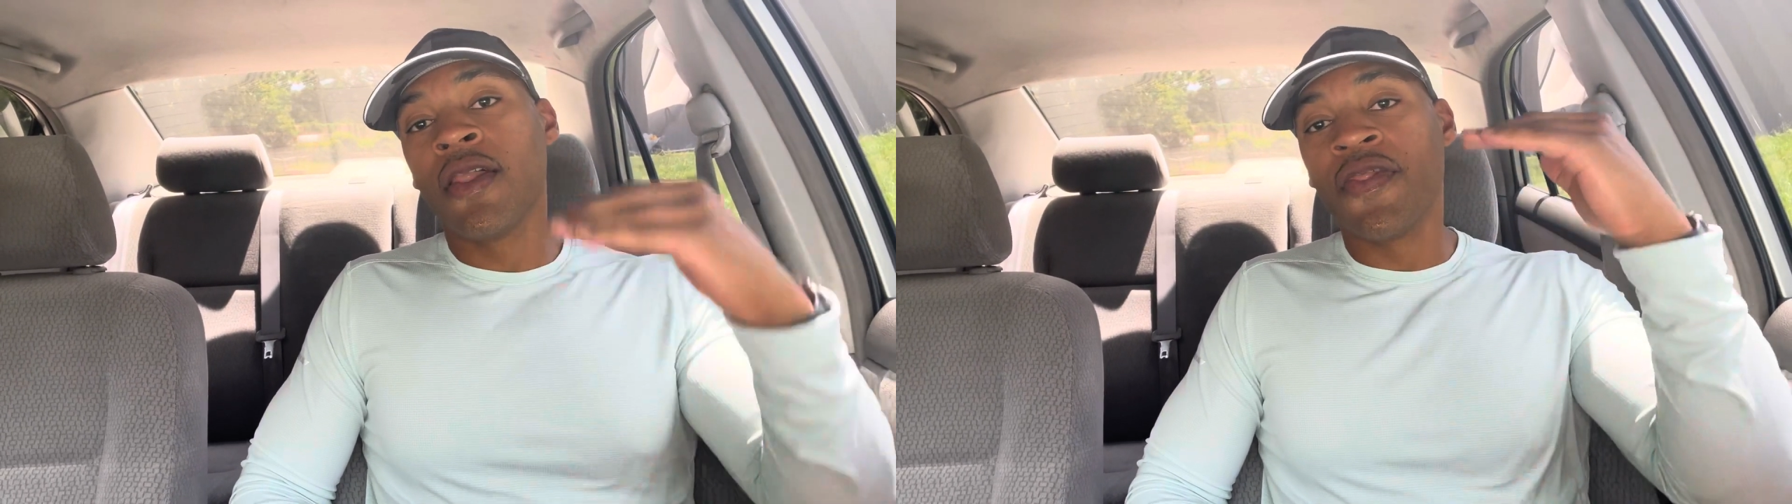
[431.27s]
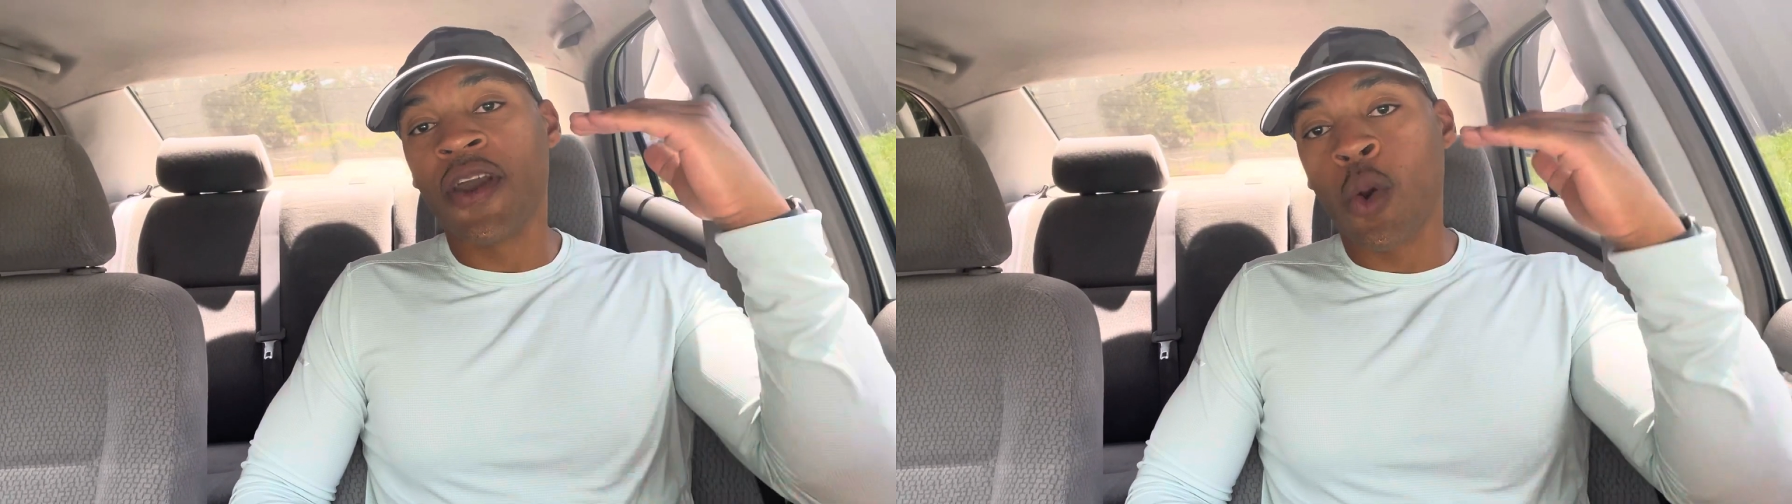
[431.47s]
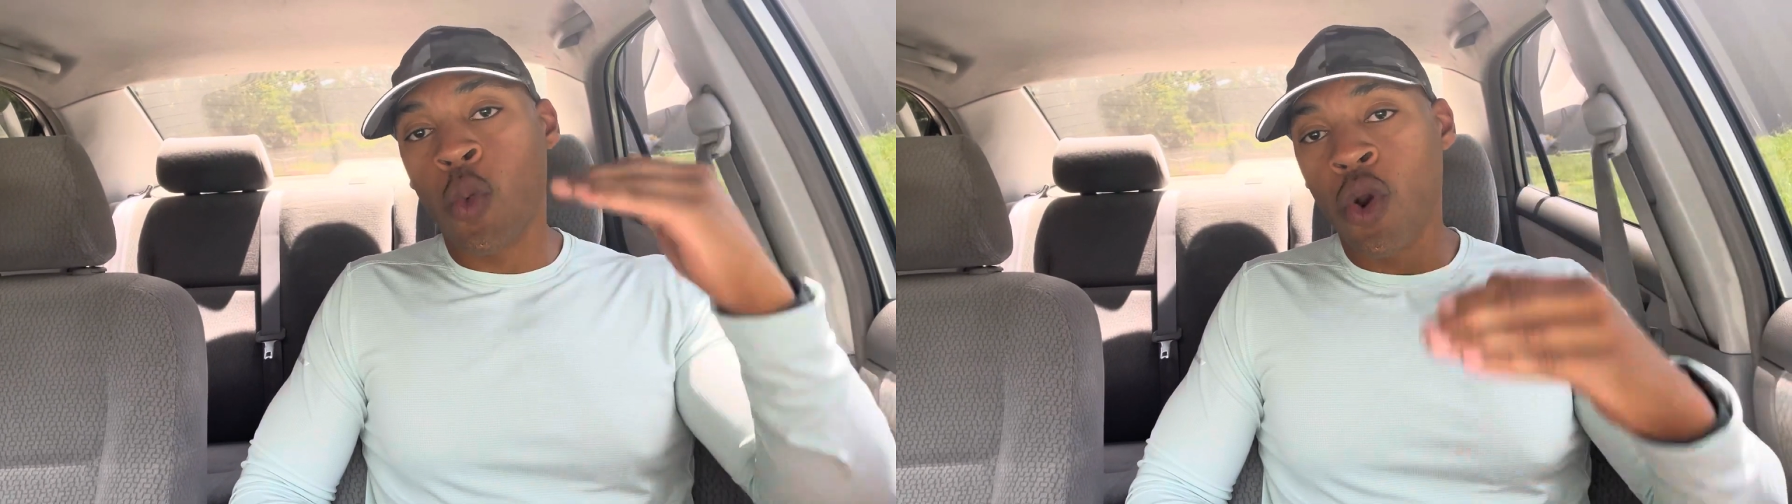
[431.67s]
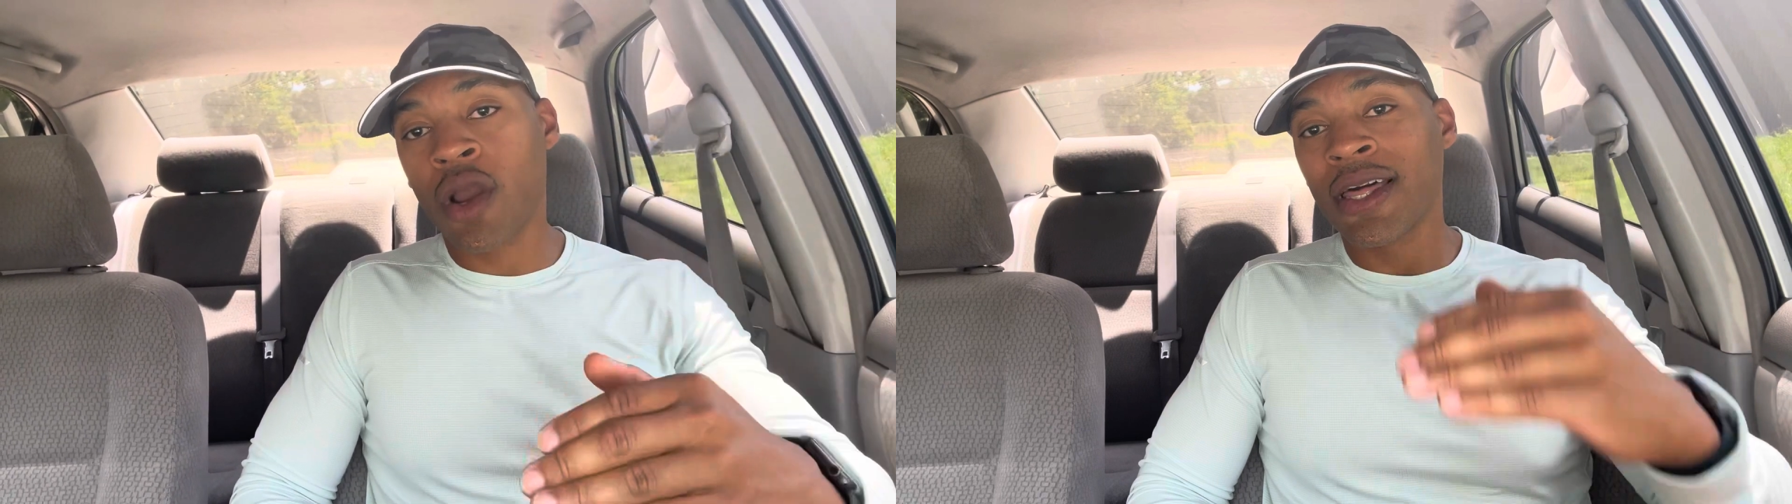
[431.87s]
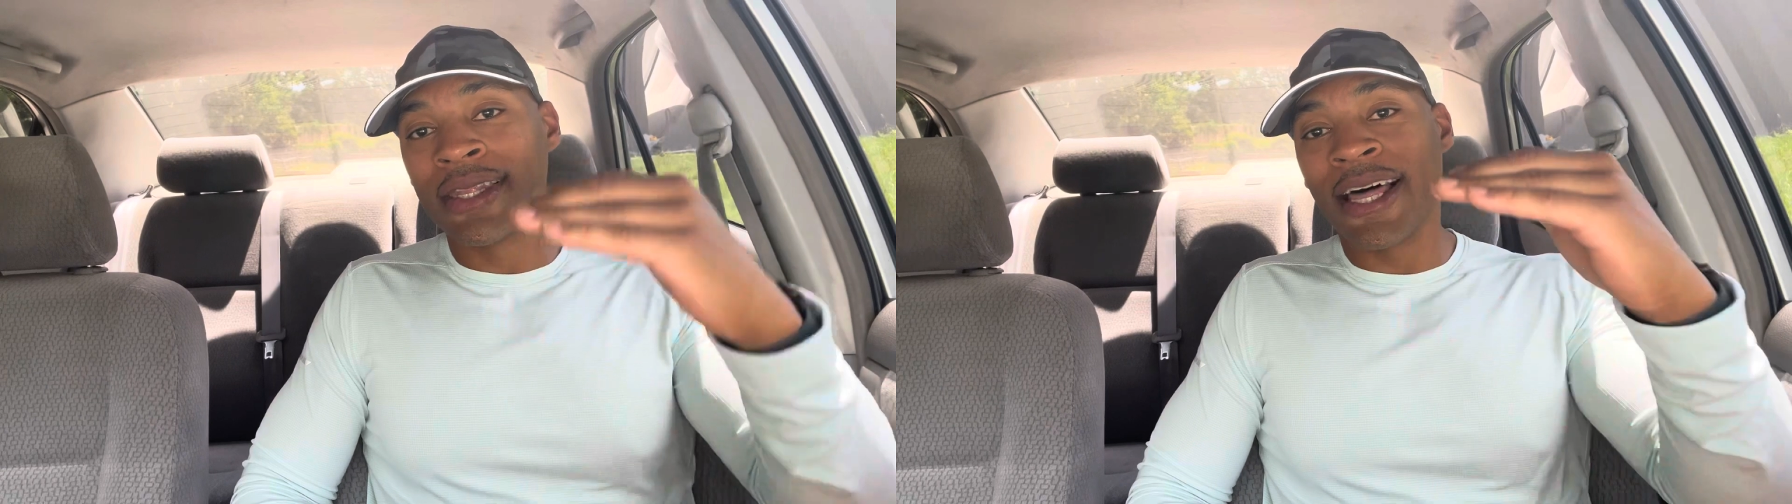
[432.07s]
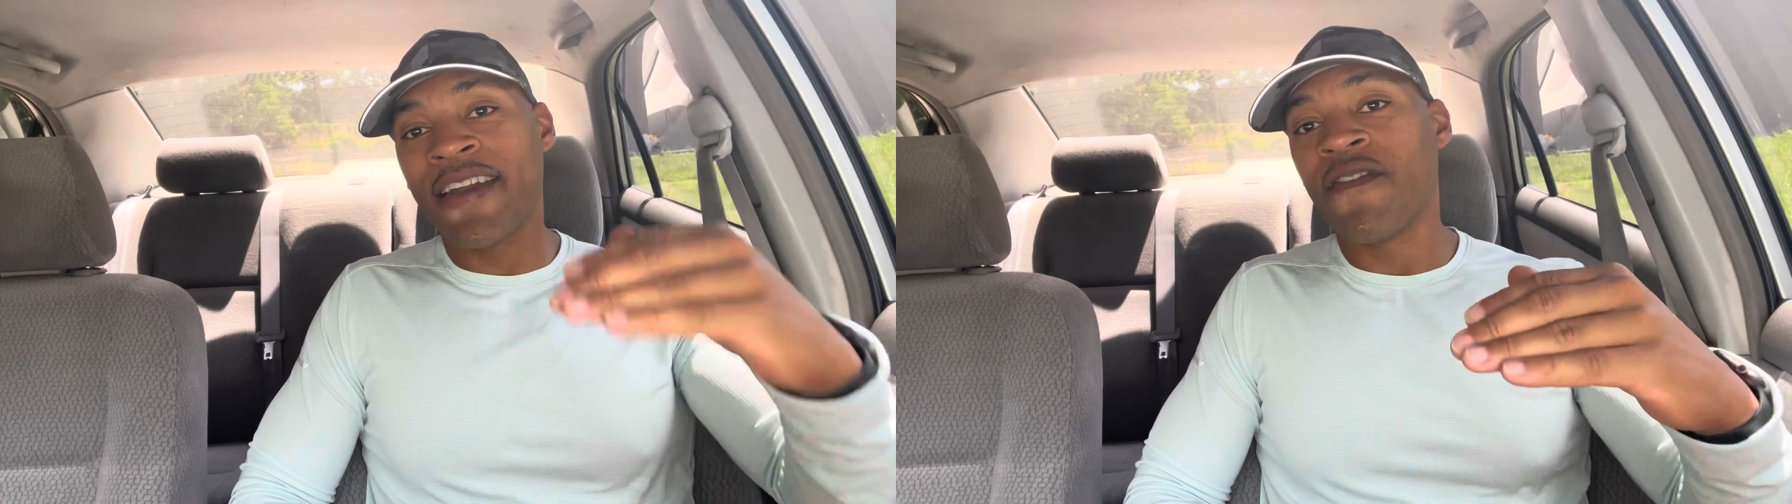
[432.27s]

their work-life